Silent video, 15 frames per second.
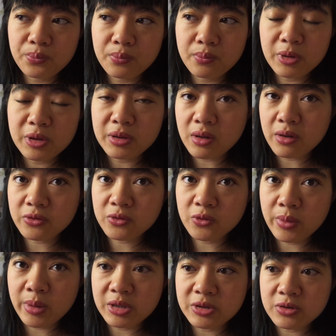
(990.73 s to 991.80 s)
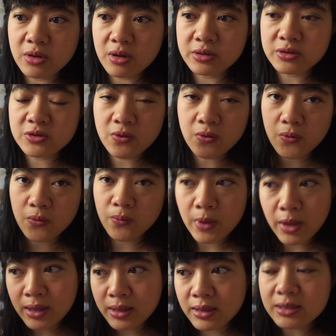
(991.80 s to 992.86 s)
but not through Patreon. So
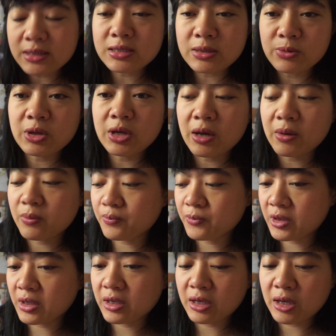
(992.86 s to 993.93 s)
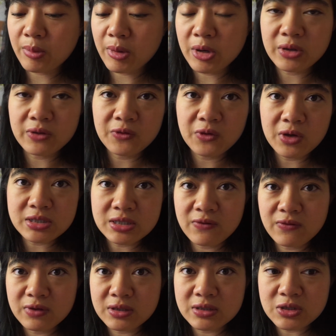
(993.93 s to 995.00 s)
that's something I'm thinking about. If you guys have
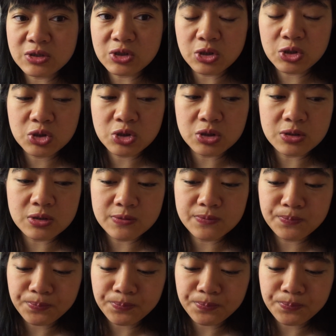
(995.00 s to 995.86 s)
any suggestions,